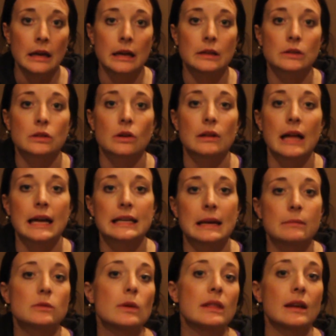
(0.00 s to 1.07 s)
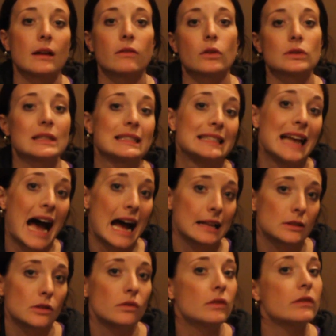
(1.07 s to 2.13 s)
And so a lot of times we think of those as
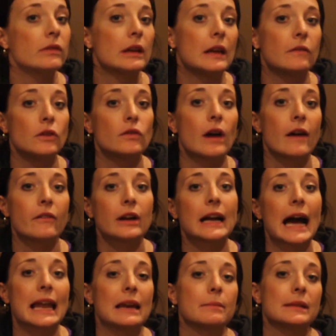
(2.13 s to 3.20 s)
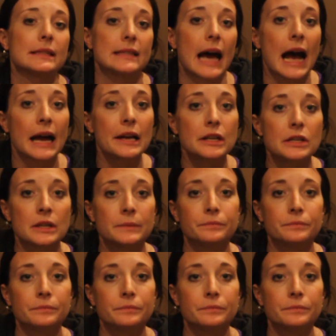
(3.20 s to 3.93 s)
knots. So if you've ever gotten a massage,